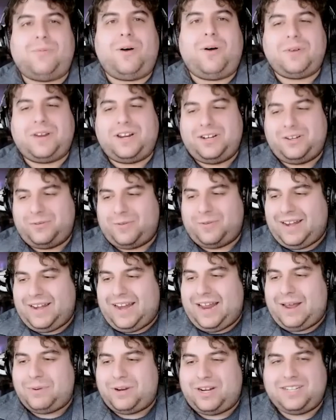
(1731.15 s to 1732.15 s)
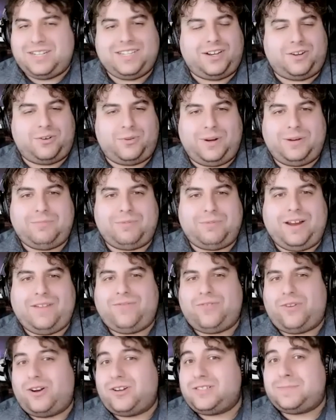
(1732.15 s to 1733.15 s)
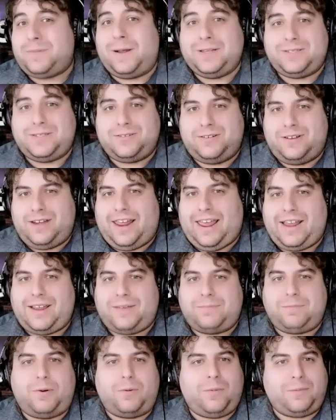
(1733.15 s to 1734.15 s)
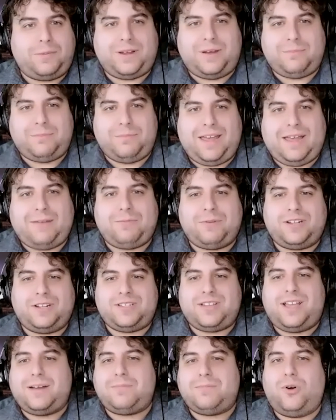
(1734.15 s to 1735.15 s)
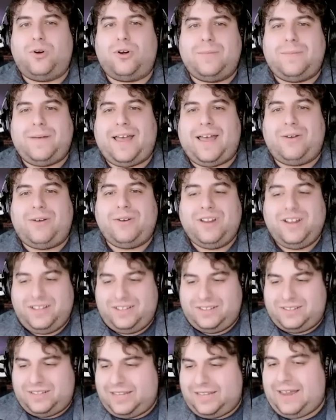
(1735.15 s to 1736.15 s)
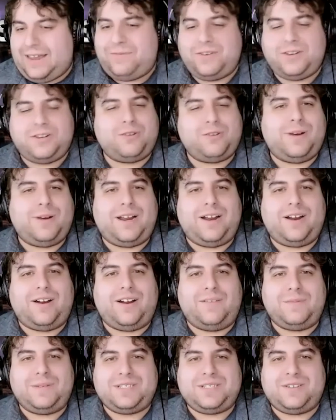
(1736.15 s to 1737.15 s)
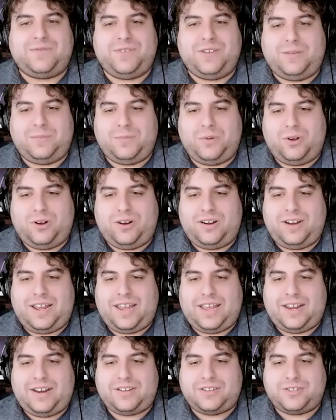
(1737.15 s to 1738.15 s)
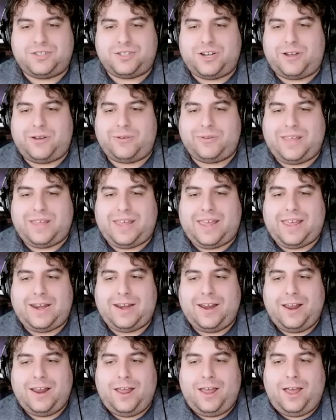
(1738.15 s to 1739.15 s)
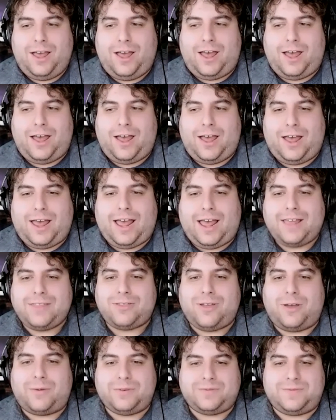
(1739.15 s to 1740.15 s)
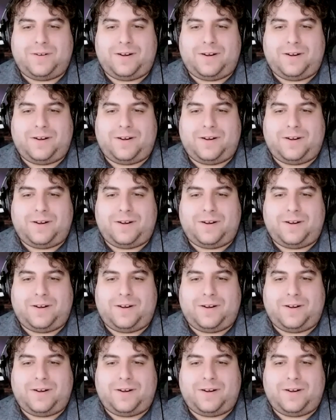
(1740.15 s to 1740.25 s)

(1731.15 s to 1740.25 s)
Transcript: what we're going to do right now, we're going to take a quick break for our sponsor, Knack. But when we come back, we're going to talk more about the life and career of Mister Phil Moore, and a show that uh, I thought was